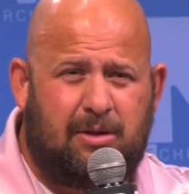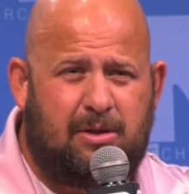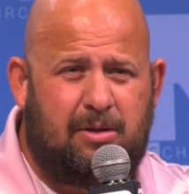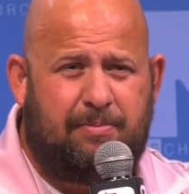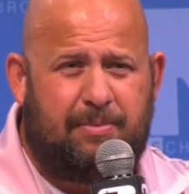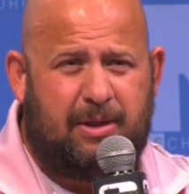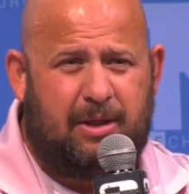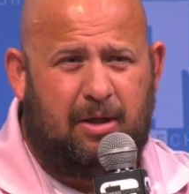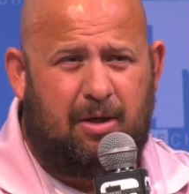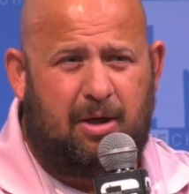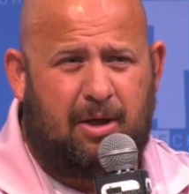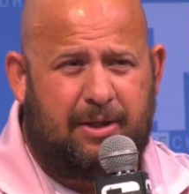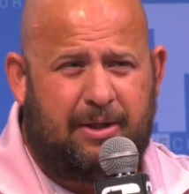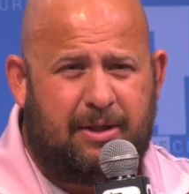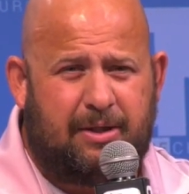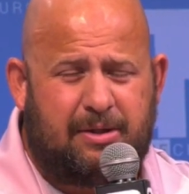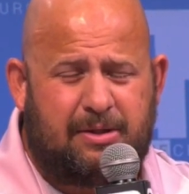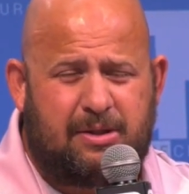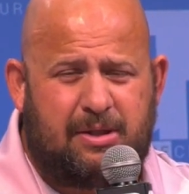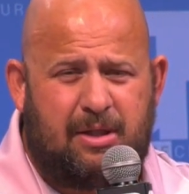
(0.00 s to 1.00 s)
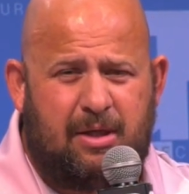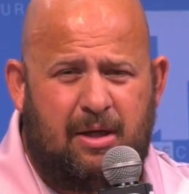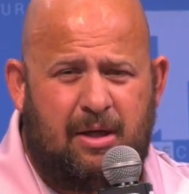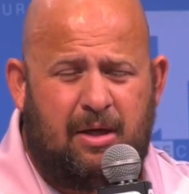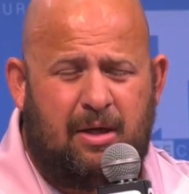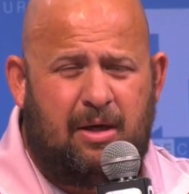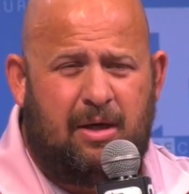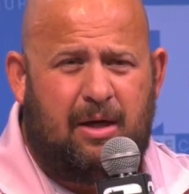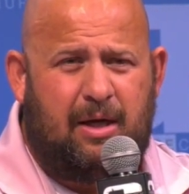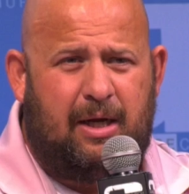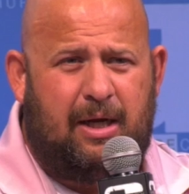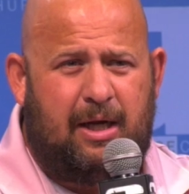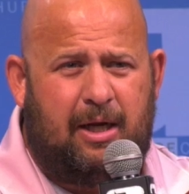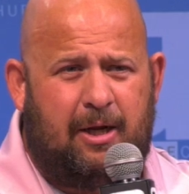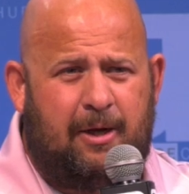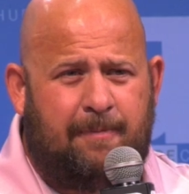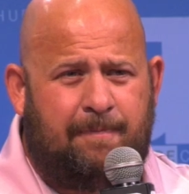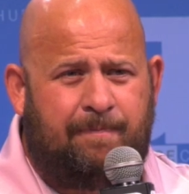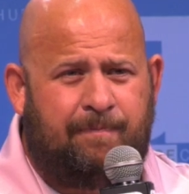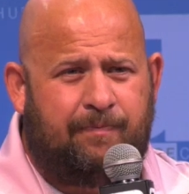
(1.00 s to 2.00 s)
to be honest,
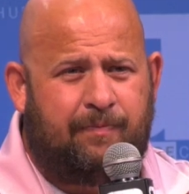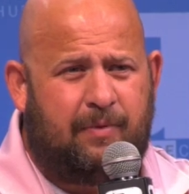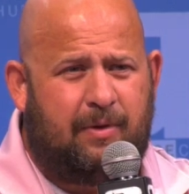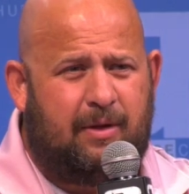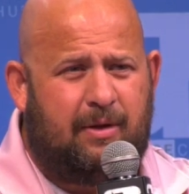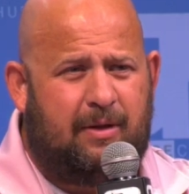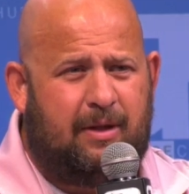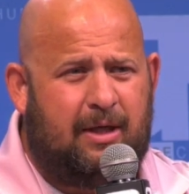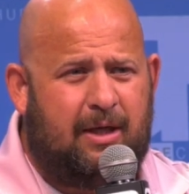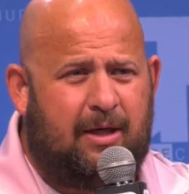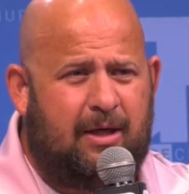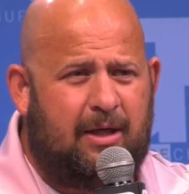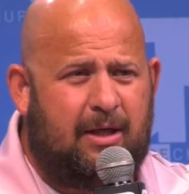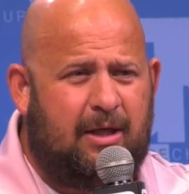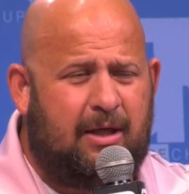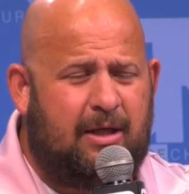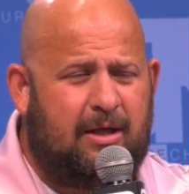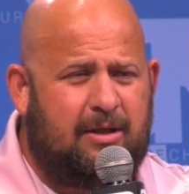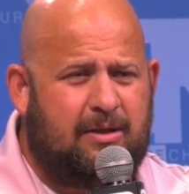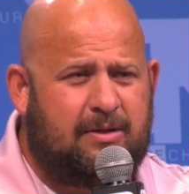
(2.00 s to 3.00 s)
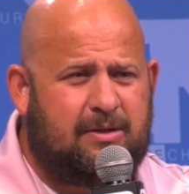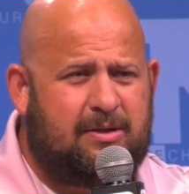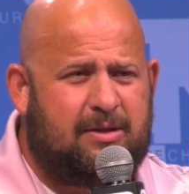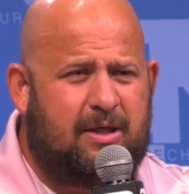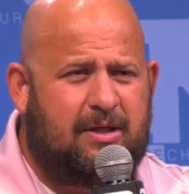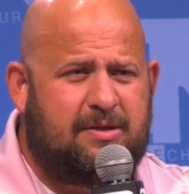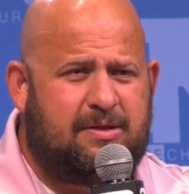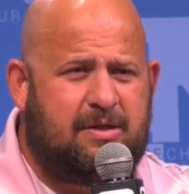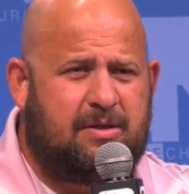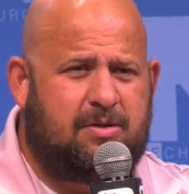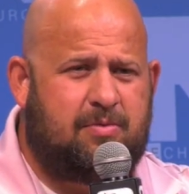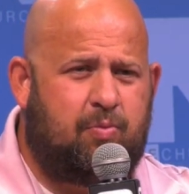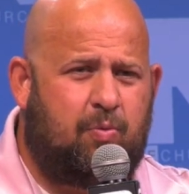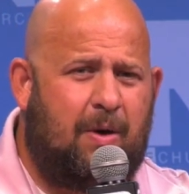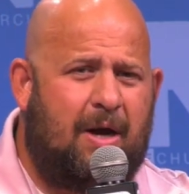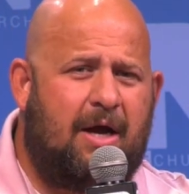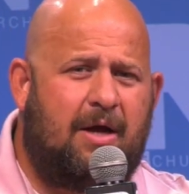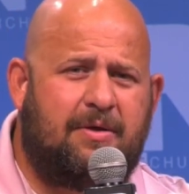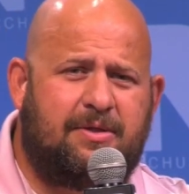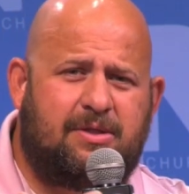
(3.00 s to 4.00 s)
and then he says this
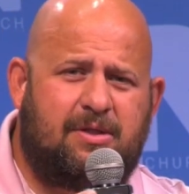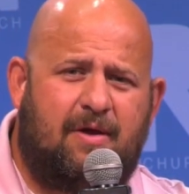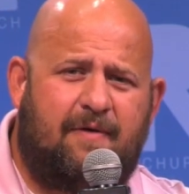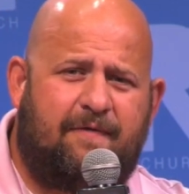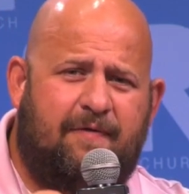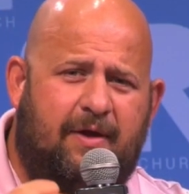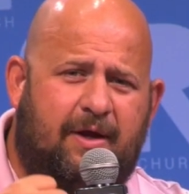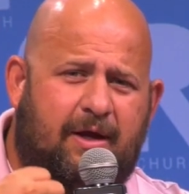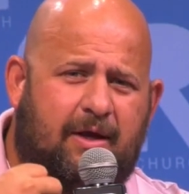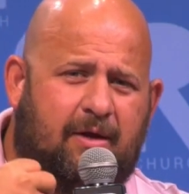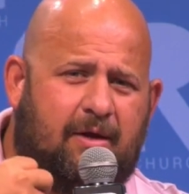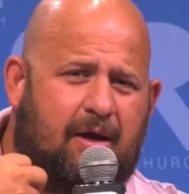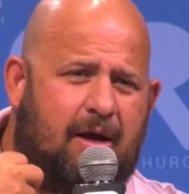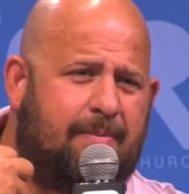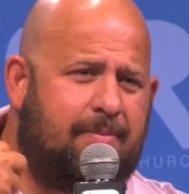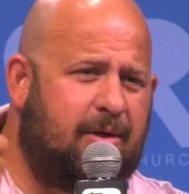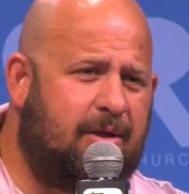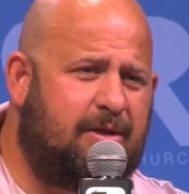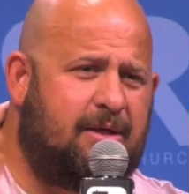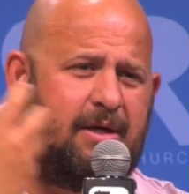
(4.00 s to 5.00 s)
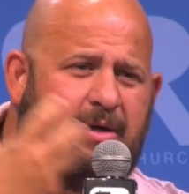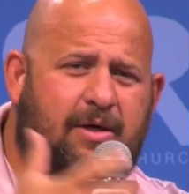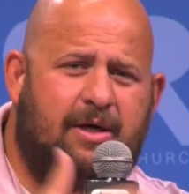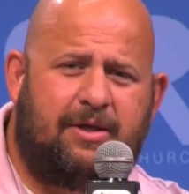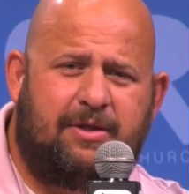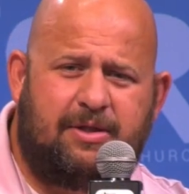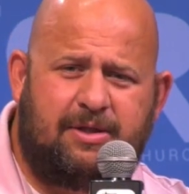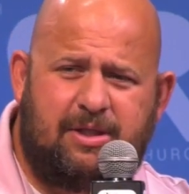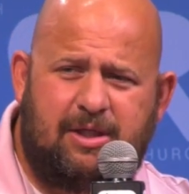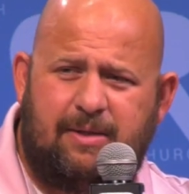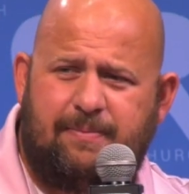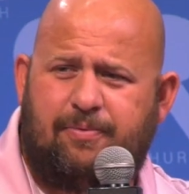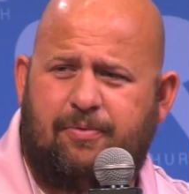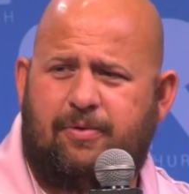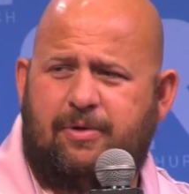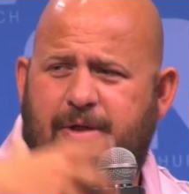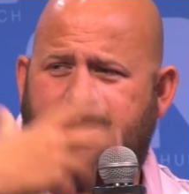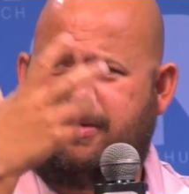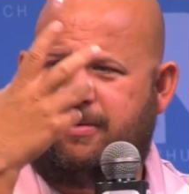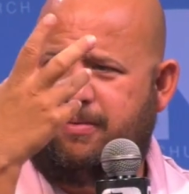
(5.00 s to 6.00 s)
wild stuff like, I'm going to tear down the temple
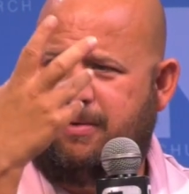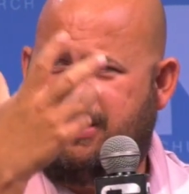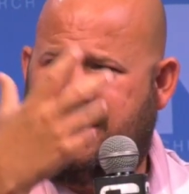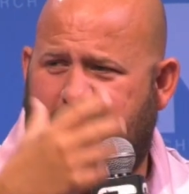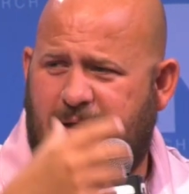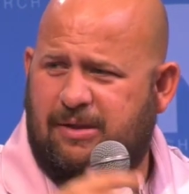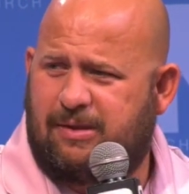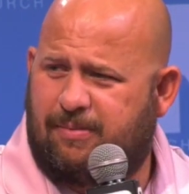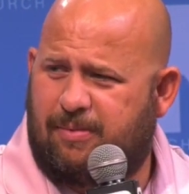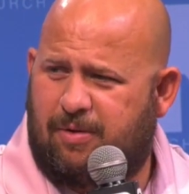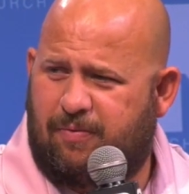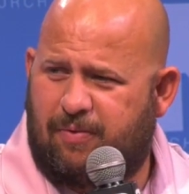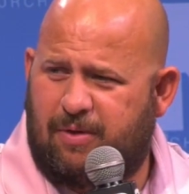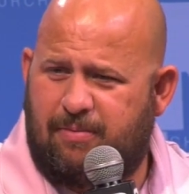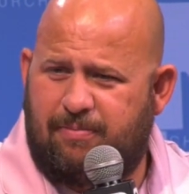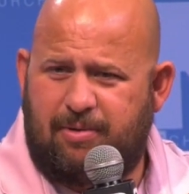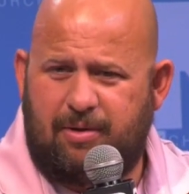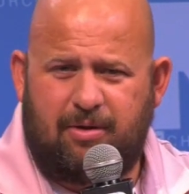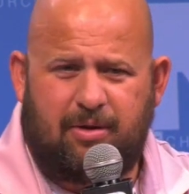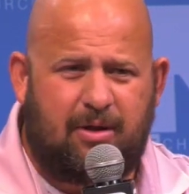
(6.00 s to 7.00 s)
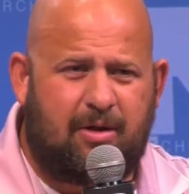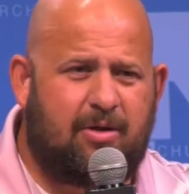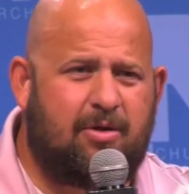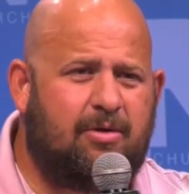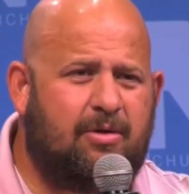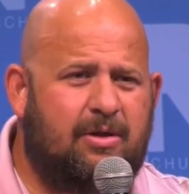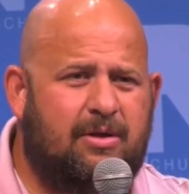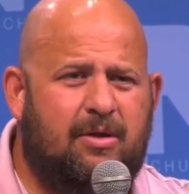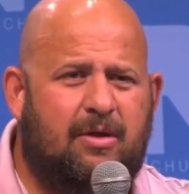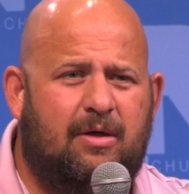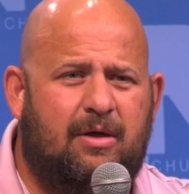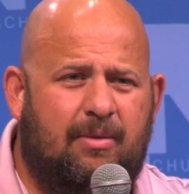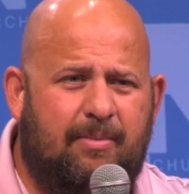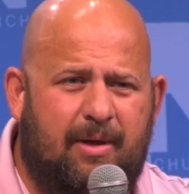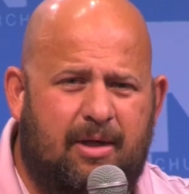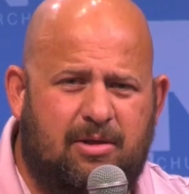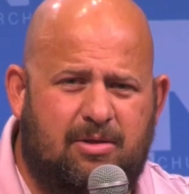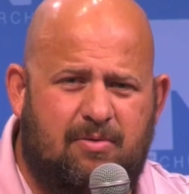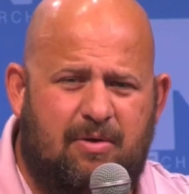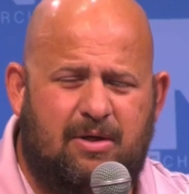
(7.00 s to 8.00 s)
and in three days I'm going to rebuild it, clearly talking mm-hmm.
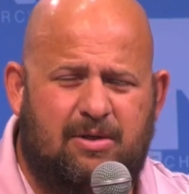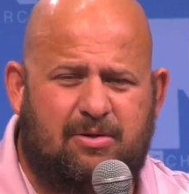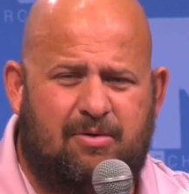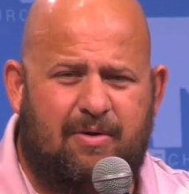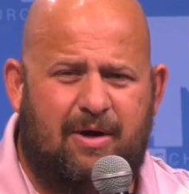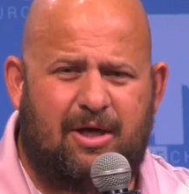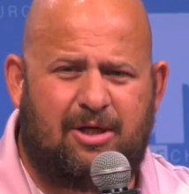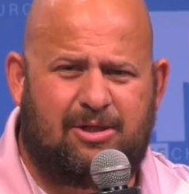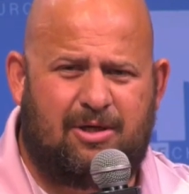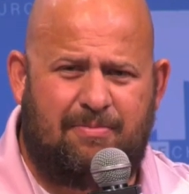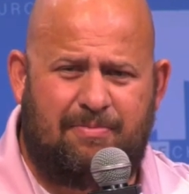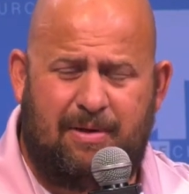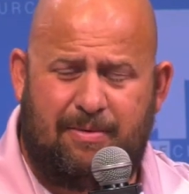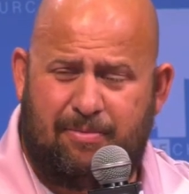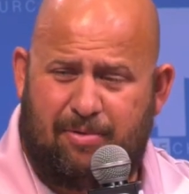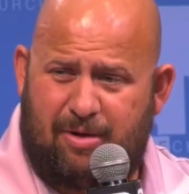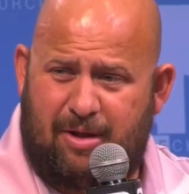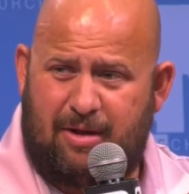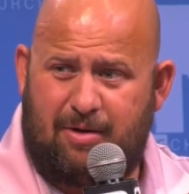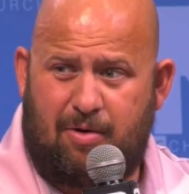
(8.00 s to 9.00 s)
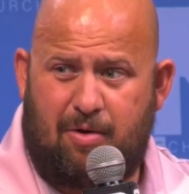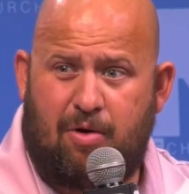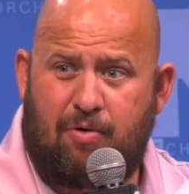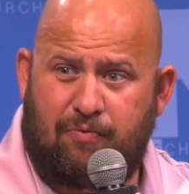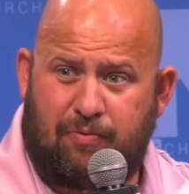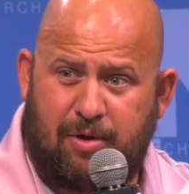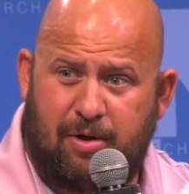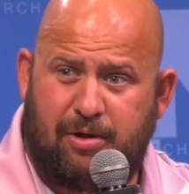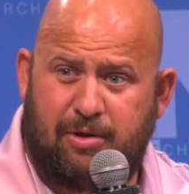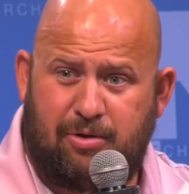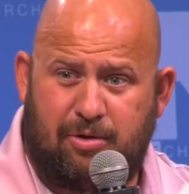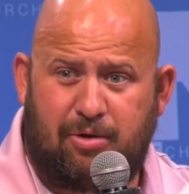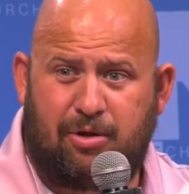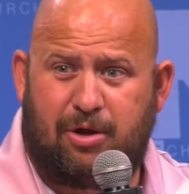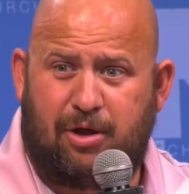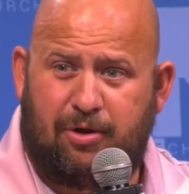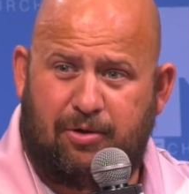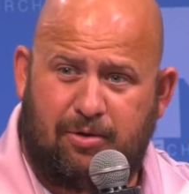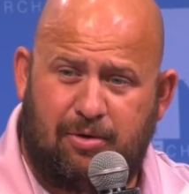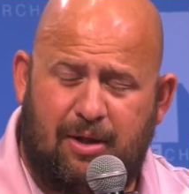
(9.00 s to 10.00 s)
about his resurrection. And people are like, oh, really? You're going
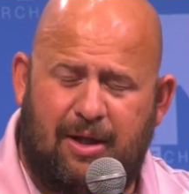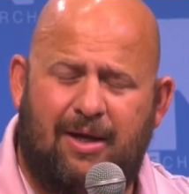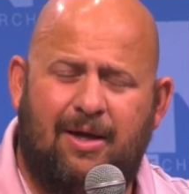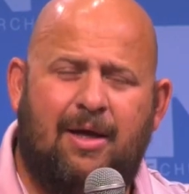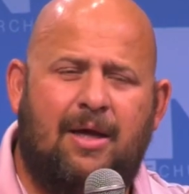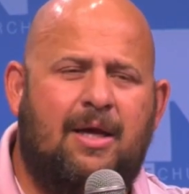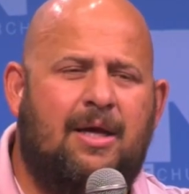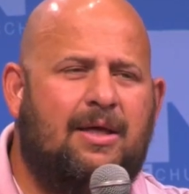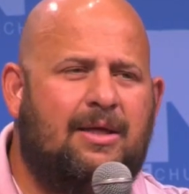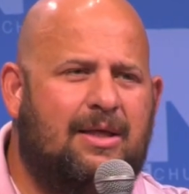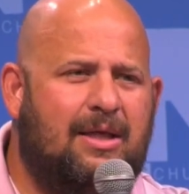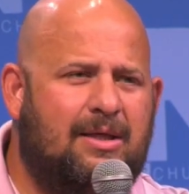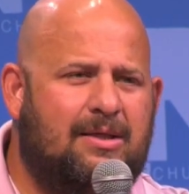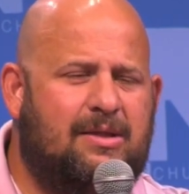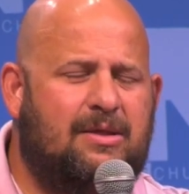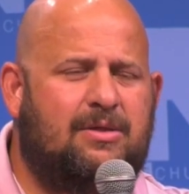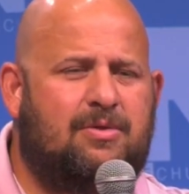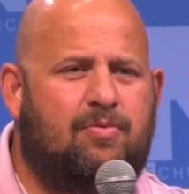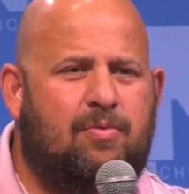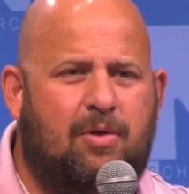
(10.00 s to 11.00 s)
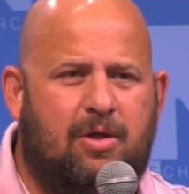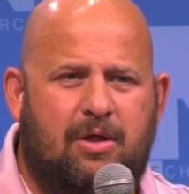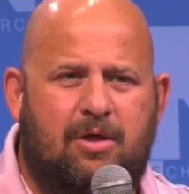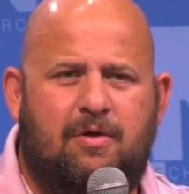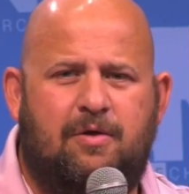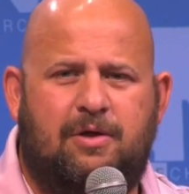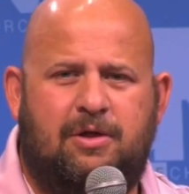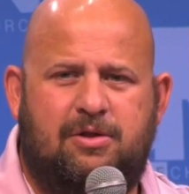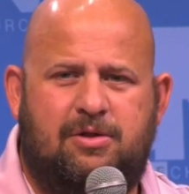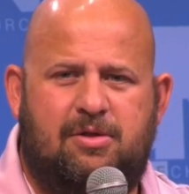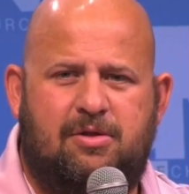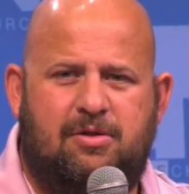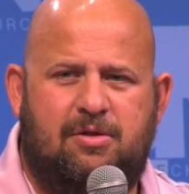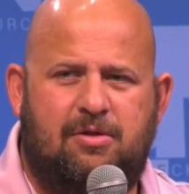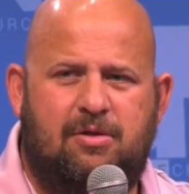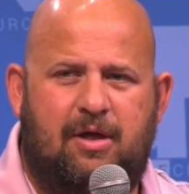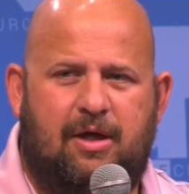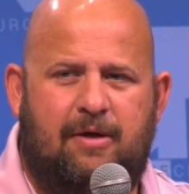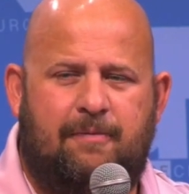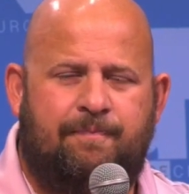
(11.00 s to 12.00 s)
to do that? Yes, he's really going to do
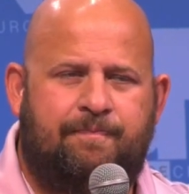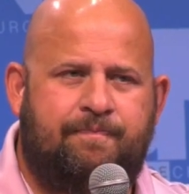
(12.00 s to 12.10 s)
that.